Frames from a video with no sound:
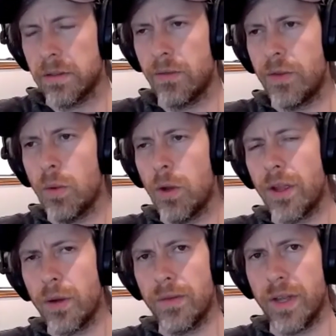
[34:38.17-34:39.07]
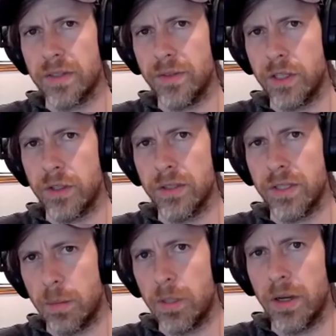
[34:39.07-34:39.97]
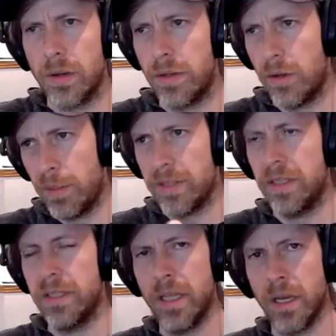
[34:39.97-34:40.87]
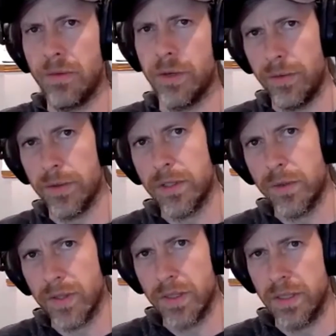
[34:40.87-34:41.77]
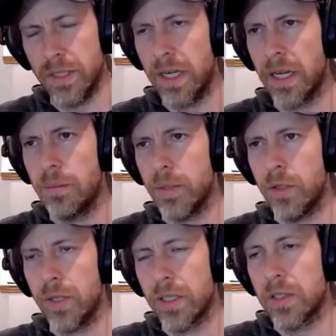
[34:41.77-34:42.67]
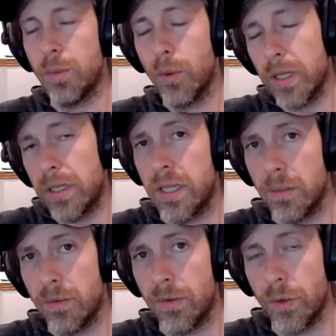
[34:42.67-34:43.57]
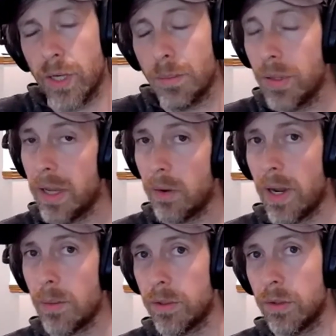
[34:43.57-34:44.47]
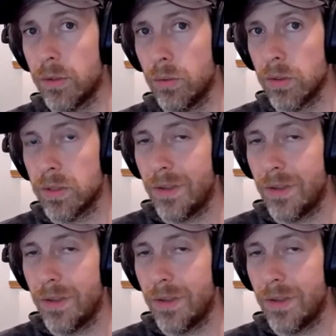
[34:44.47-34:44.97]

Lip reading: So if you want their advanced features, they're a business, they offer different services than Iguide, but you can export it to them for free and play around with their tools.